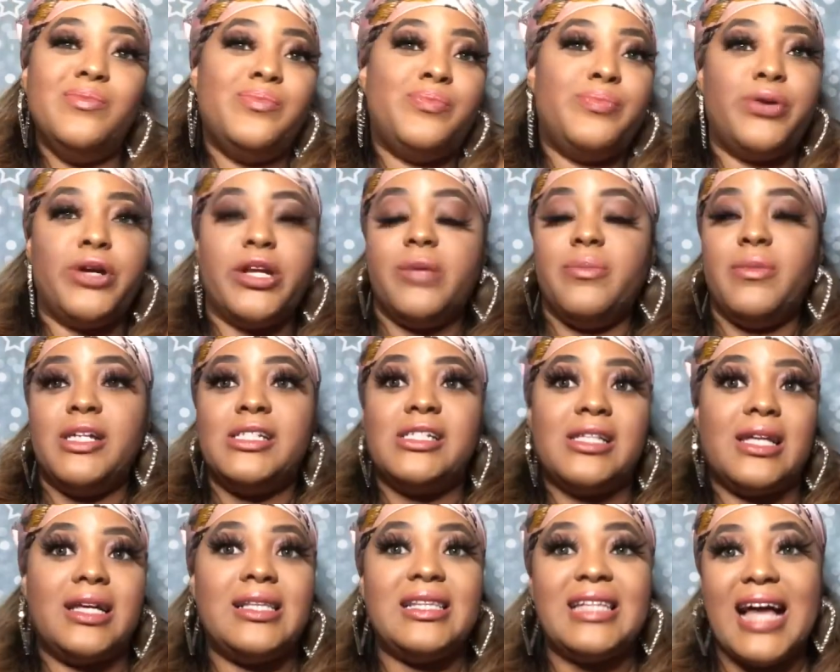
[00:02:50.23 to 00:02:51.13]
pretty much
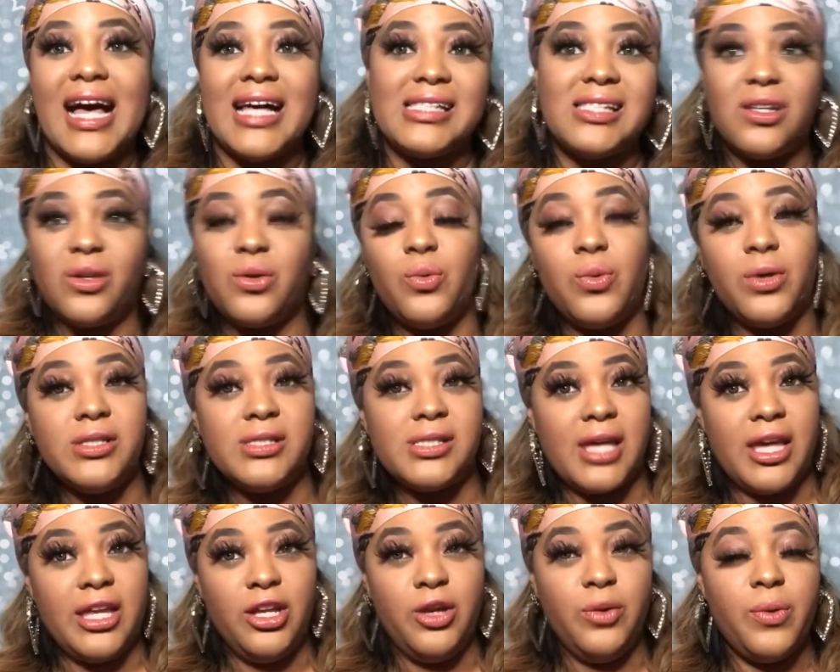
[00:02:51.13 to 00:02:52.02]
the classic ones
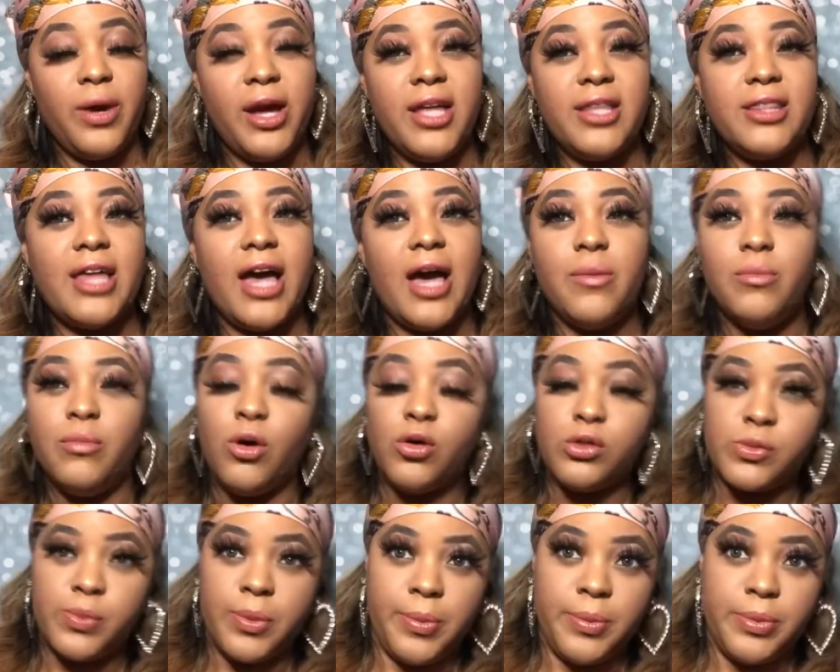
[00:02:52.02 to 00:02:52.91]
anyway that
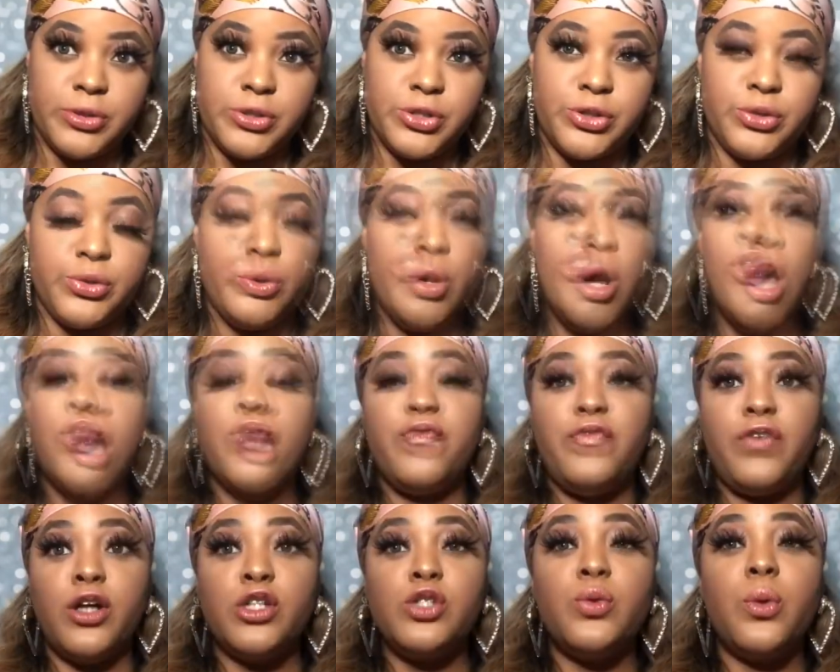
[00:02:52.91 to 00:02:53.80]
most people do. So the
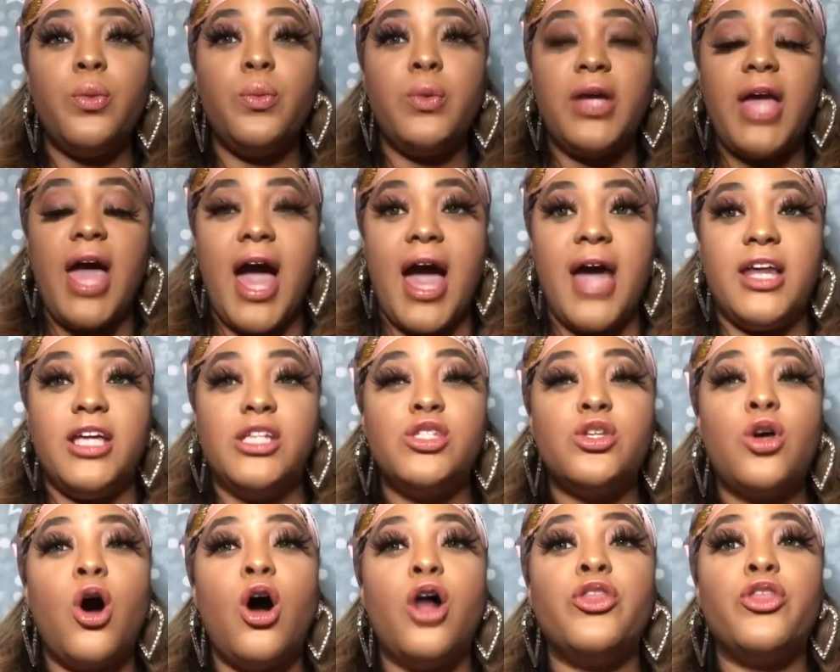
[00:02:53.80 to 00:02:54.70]
first one we had
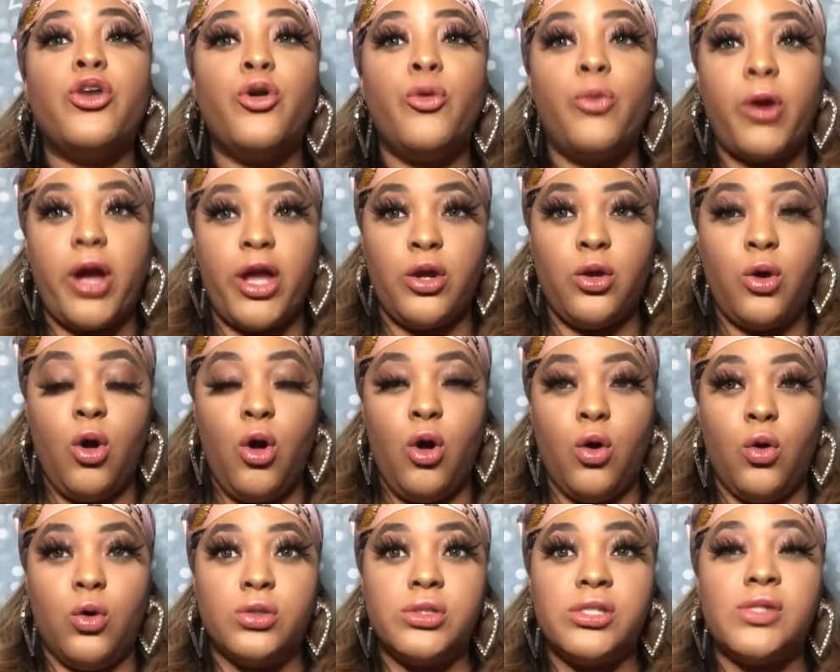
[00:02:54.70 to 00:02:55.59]
is called the cradle
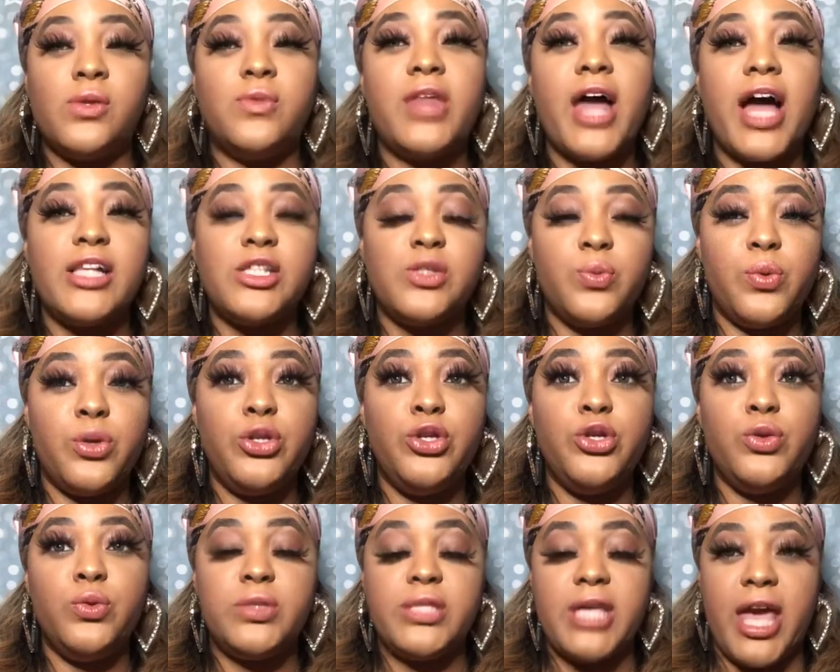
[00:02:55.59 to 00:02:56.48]
hold. So that's when
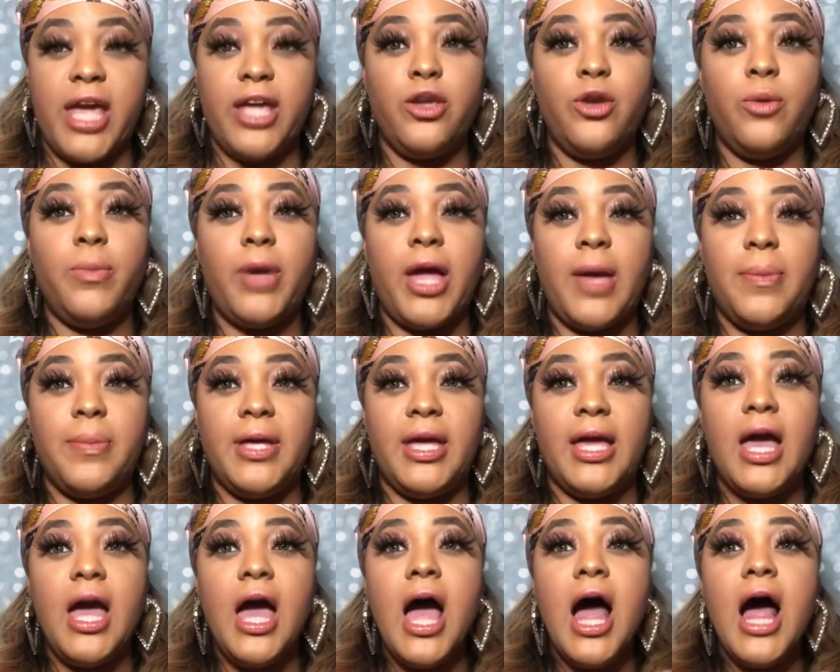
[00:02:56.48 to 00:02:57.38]
you take your
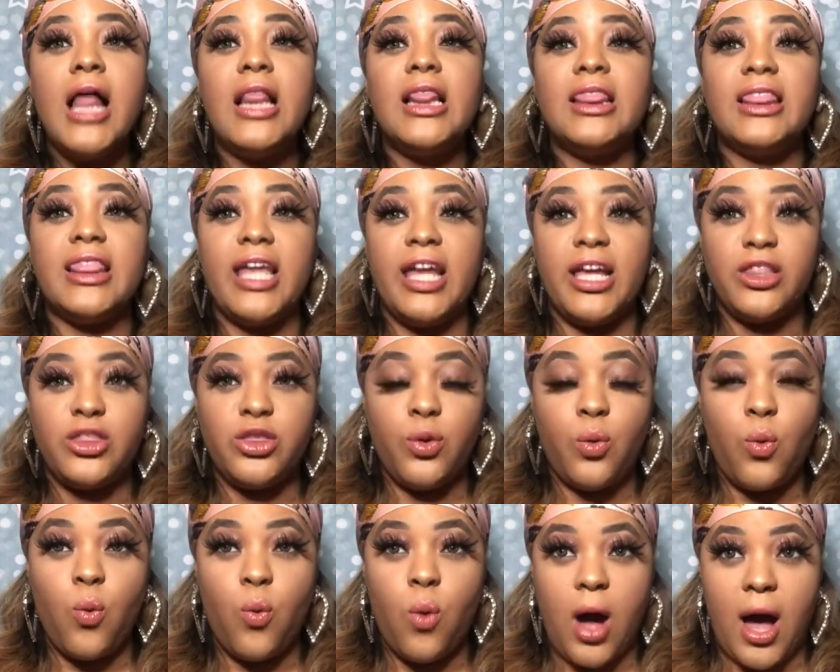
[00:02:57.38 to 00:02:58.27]
baby
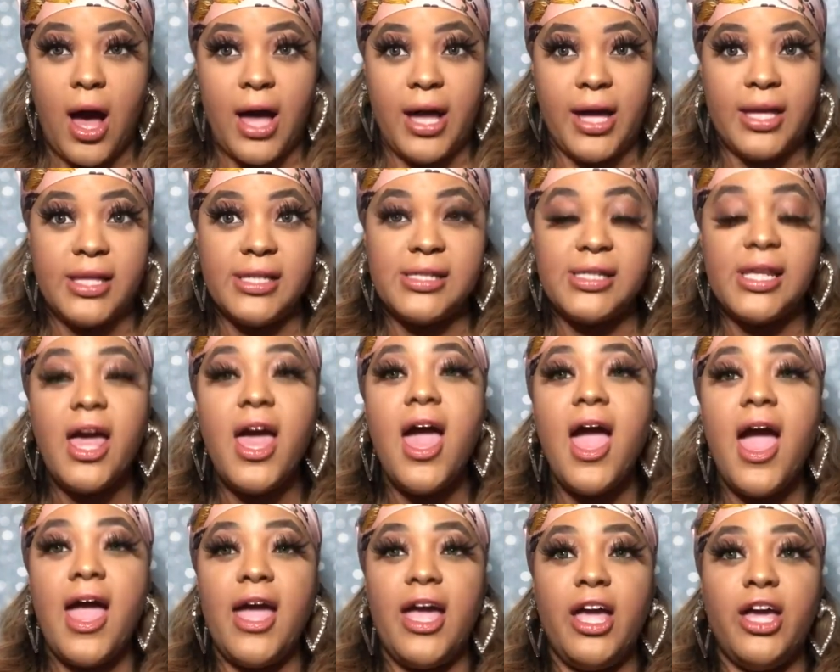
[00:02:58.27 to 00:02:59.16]
lengthwise
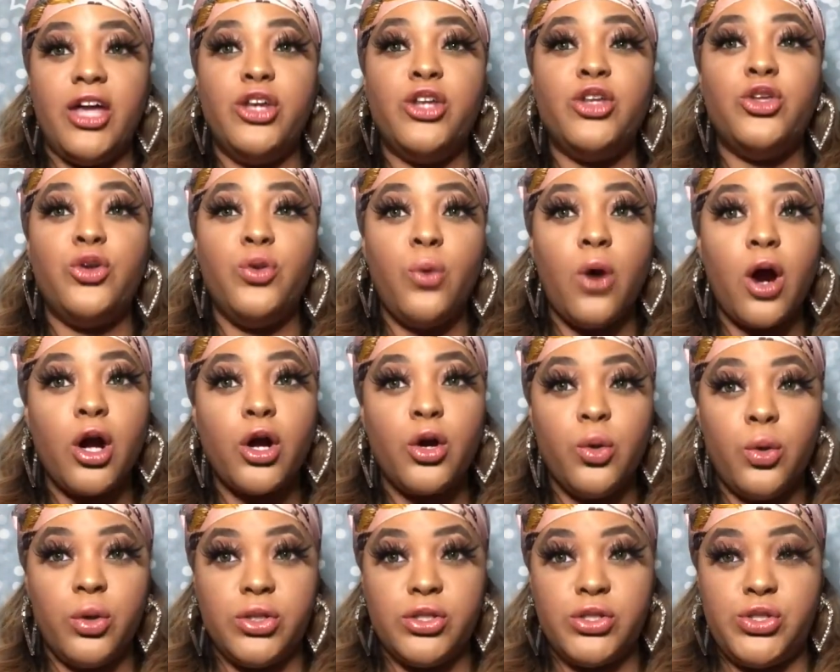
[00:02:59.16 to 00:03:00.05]
and you are
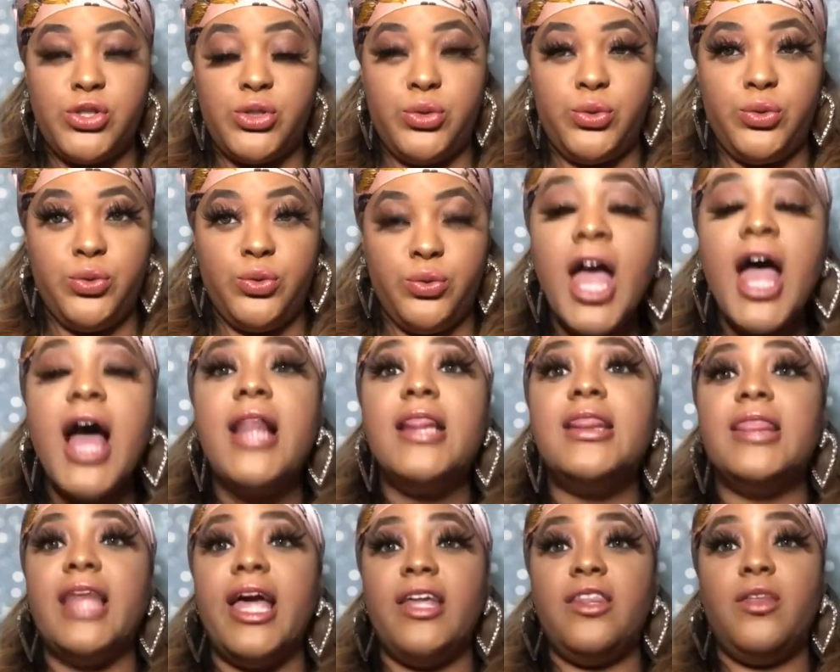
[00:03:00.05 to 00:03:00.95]
going to
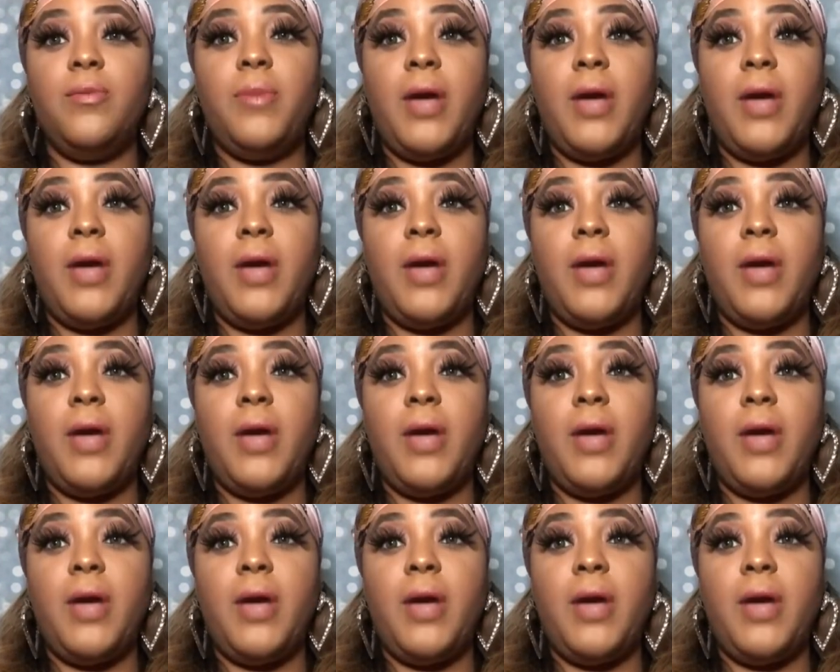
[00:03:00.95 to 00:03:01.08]
lay the